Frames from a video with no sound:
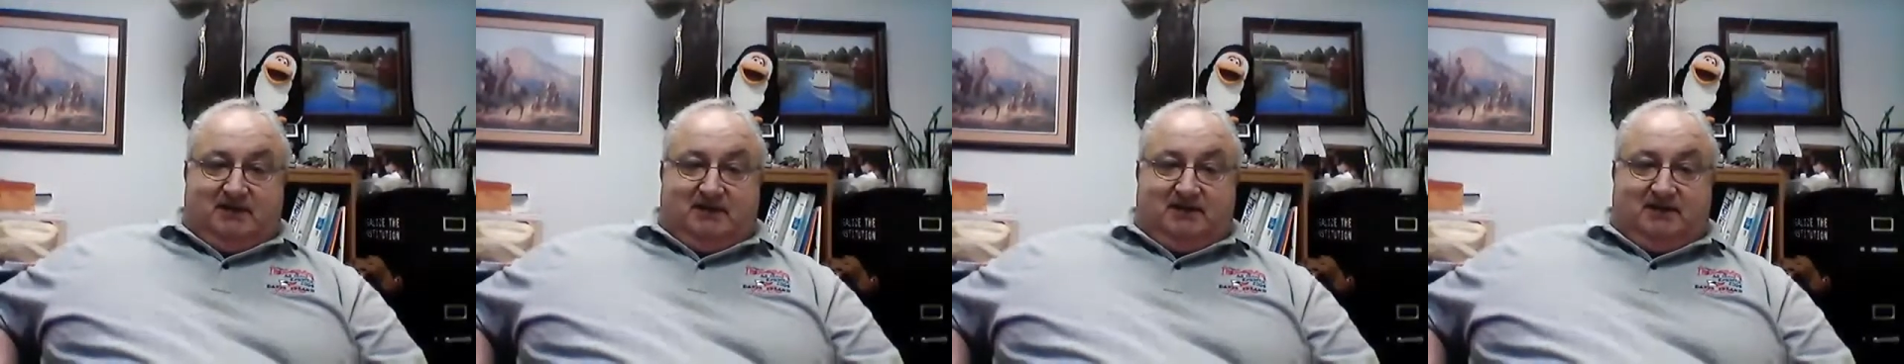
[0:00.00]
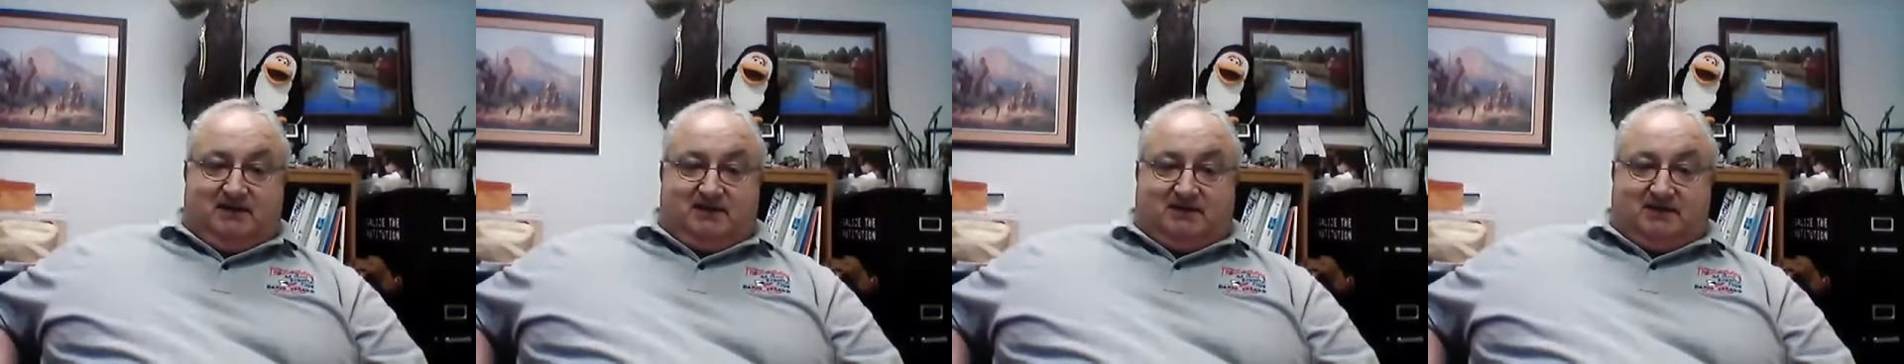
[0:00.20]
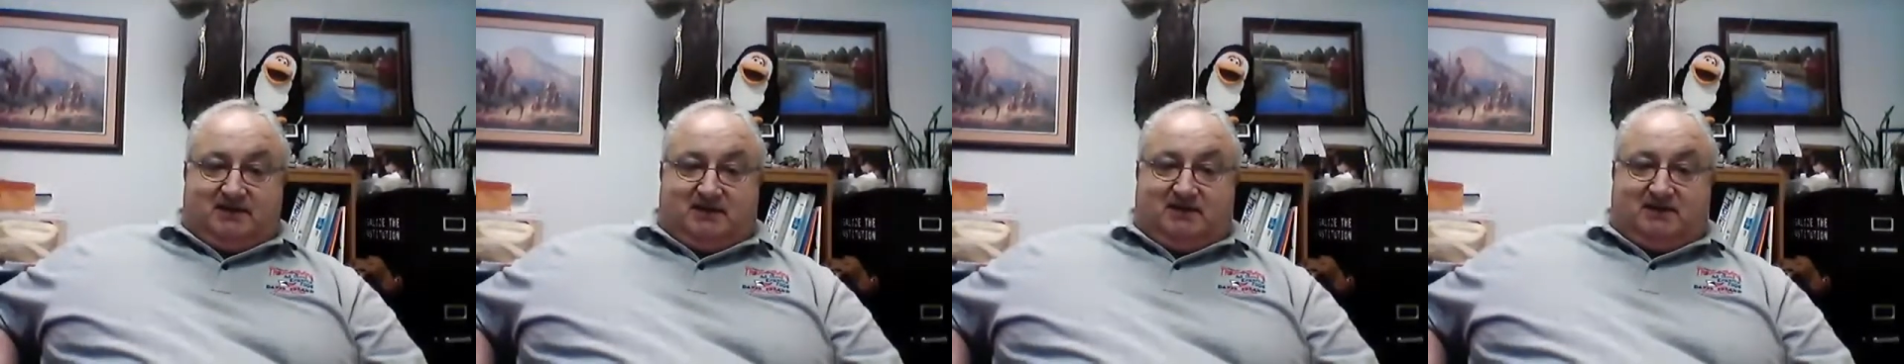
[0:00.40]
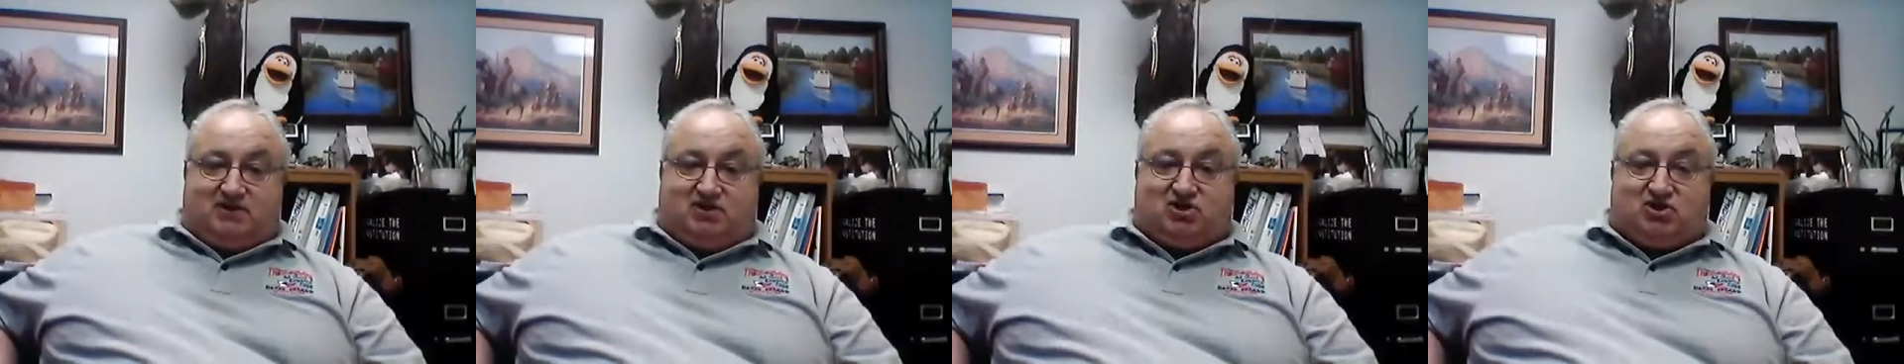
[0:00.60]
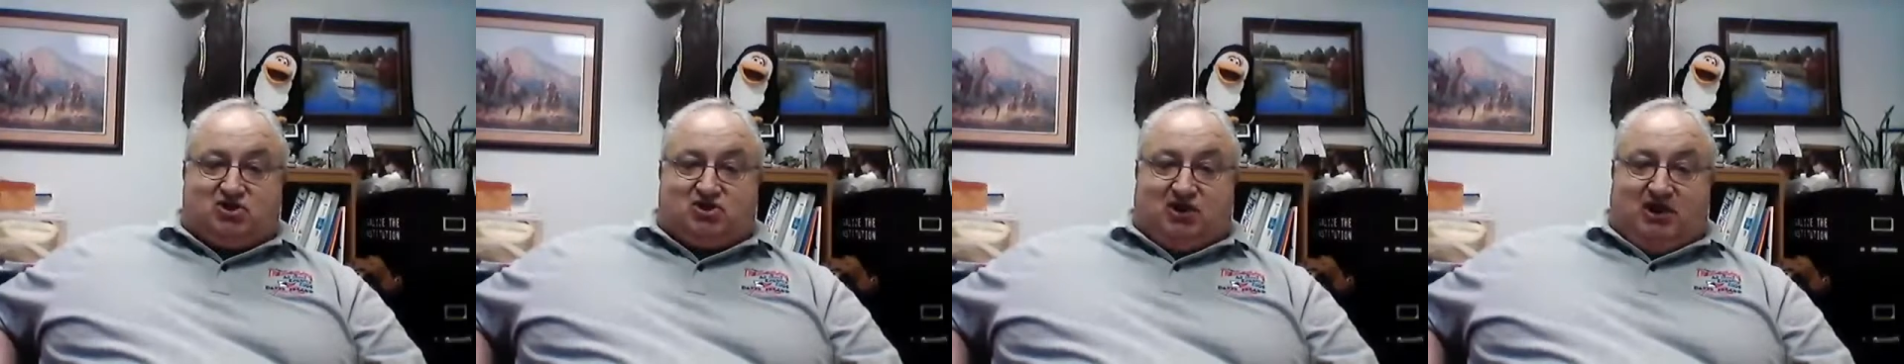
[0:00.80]
is a
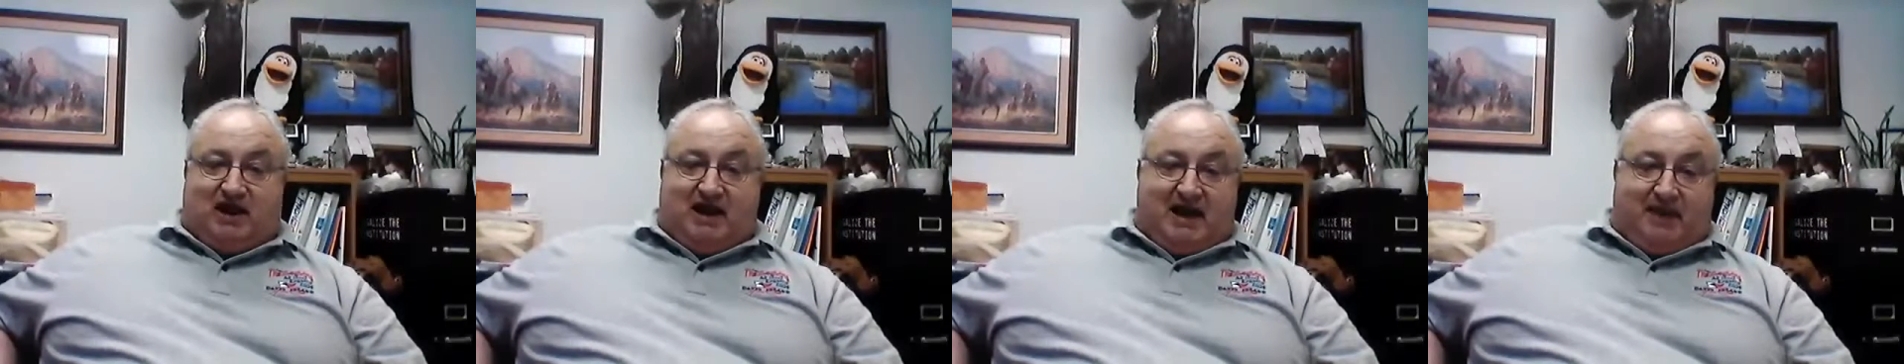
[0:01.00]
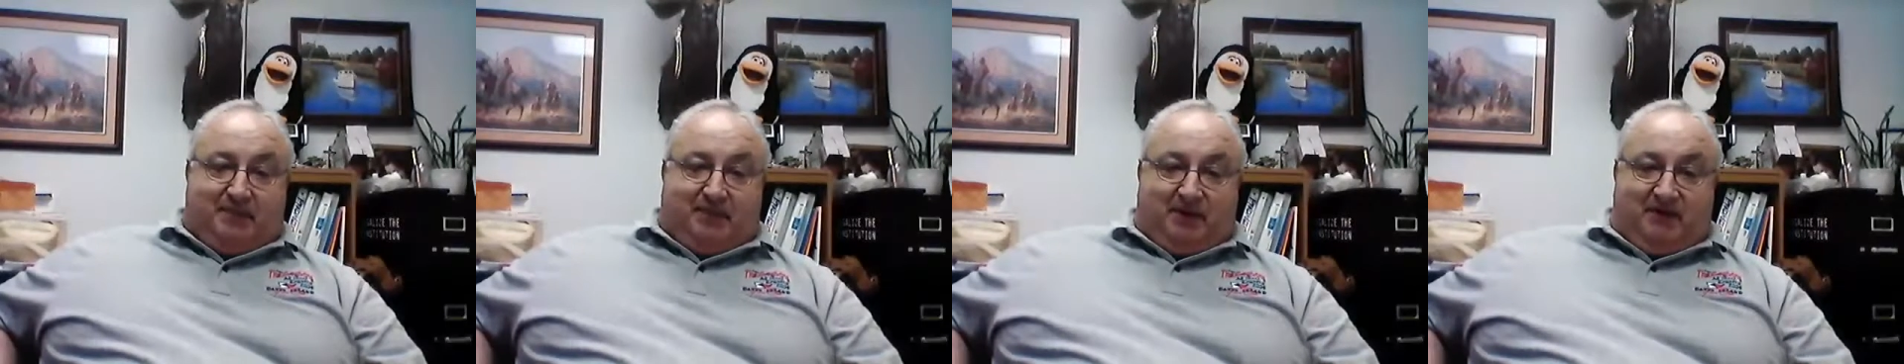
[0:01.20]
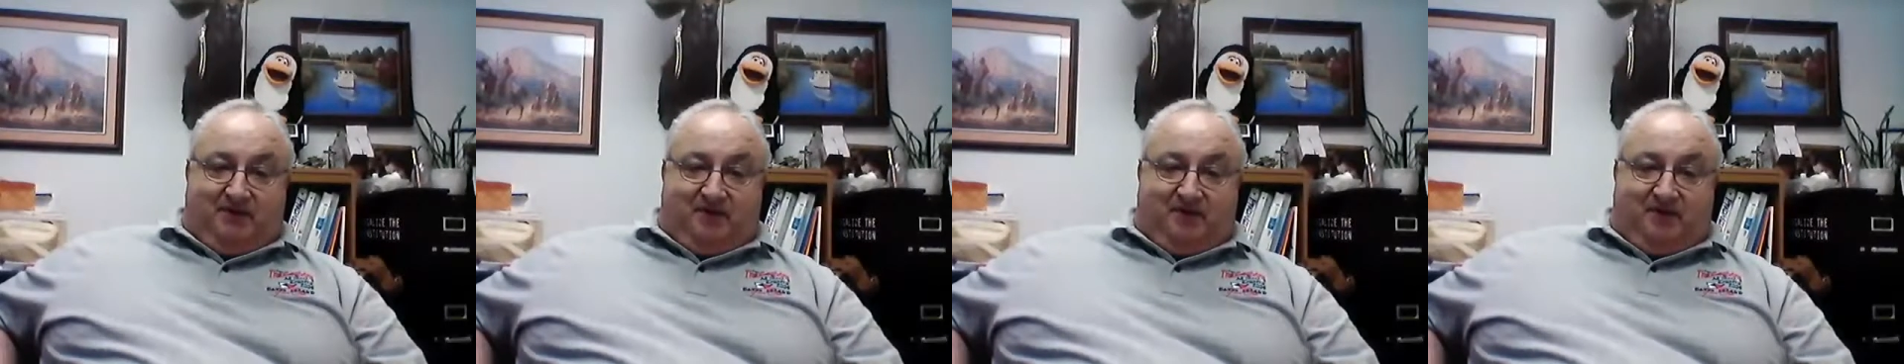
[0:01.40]
slap in